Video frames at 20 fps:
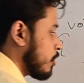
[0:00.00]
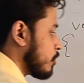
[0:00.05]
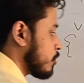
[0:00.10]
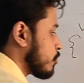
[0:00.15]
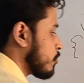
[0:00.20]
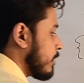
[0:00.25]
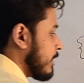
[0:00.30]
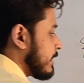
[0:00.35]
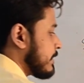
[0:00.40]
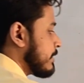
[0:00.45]

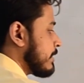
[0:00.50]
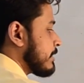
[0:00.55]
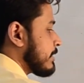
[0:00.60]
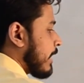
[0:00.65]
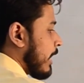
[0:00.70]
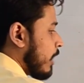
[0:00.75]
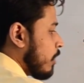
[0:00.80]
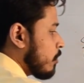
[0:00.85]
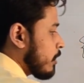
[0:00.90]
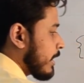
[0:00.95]
So it just
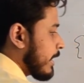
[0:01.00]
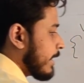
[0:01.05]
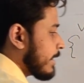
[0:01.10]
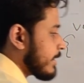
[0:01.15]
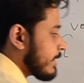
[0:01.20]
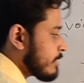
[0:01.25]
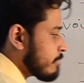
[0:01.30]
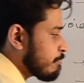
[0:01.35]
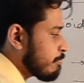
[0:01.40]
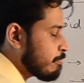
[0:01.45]

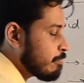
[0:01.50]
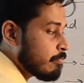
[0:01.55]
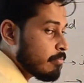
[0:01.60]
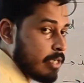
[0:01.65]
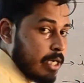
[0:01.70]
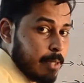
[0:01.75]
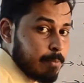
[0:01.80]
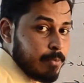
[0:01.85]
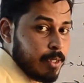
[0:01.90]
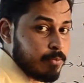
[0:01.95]
allocated
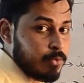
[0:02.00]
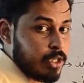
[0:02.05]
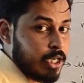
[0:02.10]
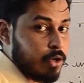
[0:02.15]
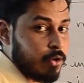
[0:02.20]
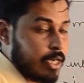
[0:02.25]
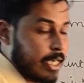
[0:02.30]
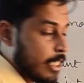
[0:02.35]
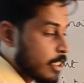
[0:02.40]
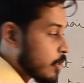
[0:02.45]
a memory
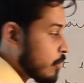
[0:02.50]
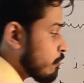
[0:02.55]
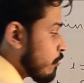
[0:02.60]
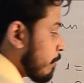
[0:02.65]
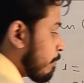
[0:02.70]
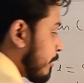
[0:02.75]
location for